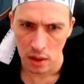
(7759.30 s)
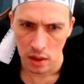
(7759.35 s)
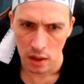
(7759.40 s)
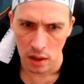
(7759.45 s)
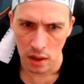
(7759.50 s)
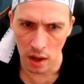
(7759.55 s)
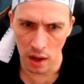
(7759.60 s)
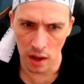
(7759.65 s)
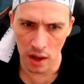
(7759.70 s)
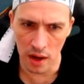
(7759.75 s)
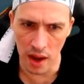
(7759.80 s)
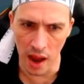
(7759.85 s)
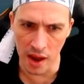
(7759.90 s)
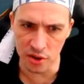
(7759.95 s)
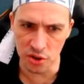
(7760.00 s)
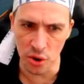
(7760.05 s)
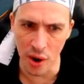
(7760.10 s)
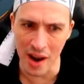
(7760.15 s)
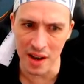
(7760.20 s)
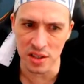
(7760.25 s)

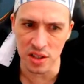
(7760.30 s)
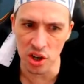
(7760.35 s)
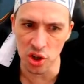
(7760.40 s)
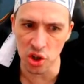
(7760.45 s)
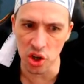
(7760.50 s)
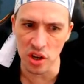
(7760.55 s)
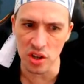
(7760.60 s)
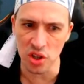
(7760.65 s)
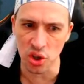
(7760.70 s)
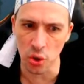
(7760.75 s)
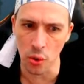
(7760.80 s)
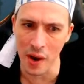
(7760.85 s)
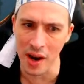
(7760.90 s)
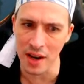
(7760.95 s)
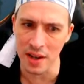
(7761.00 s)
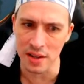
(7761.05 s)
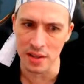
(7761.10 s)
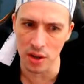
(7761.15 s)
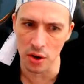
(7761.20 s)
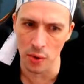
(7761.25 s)
and transition
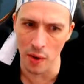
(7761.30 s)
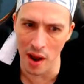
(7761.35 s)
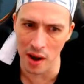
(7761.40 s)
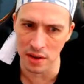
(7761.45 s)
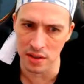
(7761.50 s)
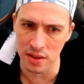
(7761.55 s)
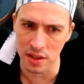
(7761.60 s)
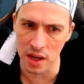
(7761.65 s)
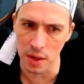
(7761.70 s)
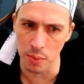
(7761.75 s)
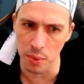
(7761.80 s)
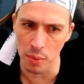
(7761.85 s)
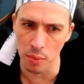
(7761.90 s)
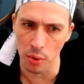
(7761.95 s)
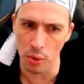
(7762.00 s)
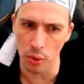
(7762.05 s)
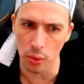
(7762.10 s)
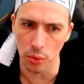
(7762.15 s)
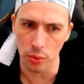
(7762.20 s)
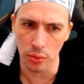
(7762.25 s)
screens that are
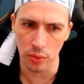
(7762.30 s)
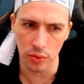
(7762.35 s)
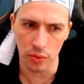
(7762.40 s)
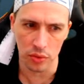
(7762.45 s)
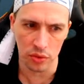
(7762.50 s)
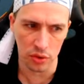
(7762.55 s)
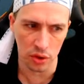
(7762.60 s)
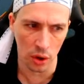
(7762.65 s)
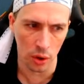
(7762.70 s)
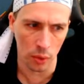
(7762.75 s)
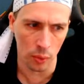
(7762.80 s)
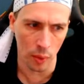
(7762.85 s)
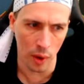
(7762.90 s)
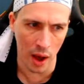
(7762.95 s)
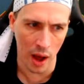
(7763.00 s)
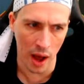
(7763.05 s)
unskippable. So,